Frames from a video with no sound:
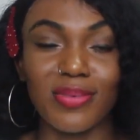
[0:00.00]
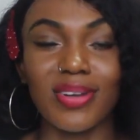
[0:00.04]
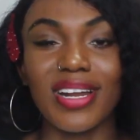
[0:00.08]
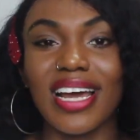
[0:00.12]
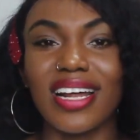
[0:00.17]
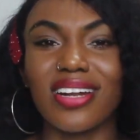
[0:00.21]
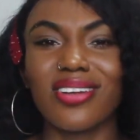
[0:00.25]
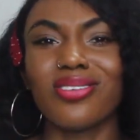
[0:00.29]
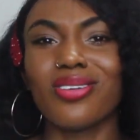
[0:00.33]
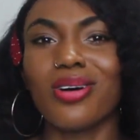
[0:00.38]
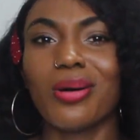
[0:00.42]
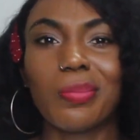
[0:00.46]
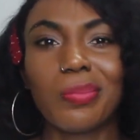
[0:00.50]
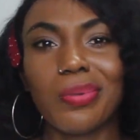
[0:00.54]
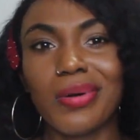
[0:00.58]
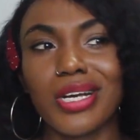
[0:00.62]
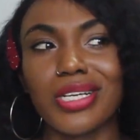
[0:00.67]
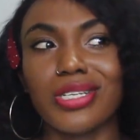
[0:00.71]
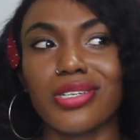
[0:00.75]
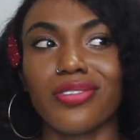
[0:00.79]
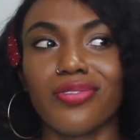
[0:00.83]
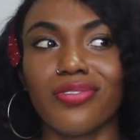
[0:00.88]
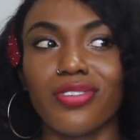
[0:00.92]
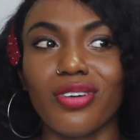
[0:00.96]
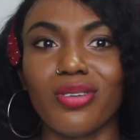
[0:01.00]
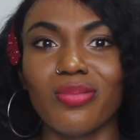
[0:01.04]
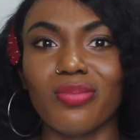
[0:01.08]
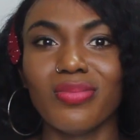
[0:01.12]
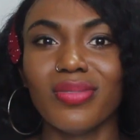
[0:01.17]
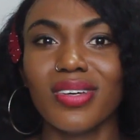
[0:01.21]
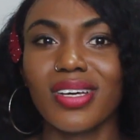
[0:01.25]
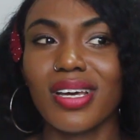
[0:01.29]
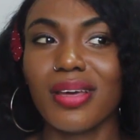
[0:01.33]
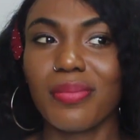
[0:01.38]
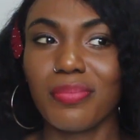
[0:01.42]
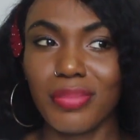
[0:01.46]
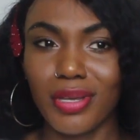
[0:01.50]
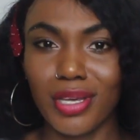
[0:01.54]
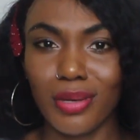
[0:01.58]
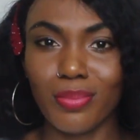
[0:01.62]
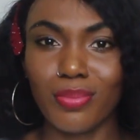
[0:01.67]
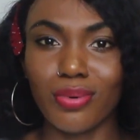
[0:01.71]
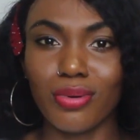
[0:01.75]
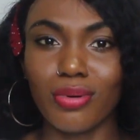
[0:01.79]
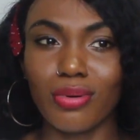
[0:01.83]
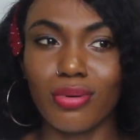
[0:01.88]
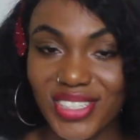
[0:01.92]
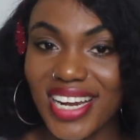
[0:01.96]
but like, not pressure from
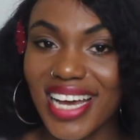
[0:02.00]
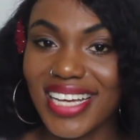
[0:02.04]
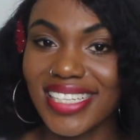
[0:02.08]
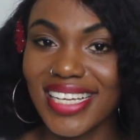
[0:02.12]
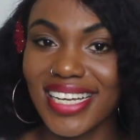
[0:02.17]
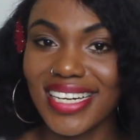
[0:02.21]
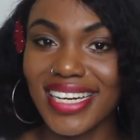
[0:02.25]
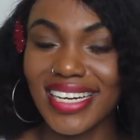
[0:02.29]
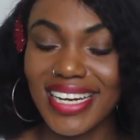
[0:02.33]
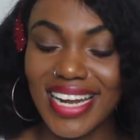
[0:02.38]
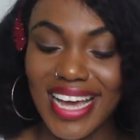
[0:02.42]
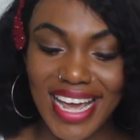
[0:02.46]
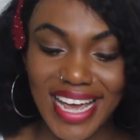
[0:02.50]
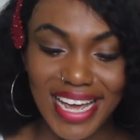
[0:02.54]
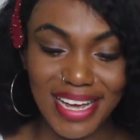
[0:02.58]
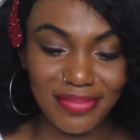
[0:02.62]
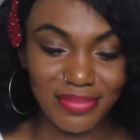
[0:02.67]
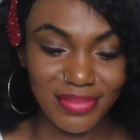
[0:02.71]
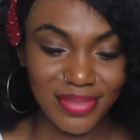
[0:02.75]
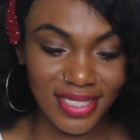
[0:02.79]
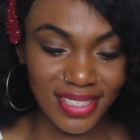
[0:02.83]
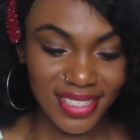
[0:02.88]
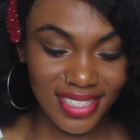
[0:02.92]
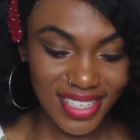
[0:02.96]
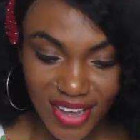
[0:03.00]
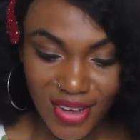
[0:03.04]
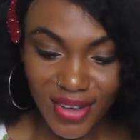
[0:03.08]
people. Should I say the names?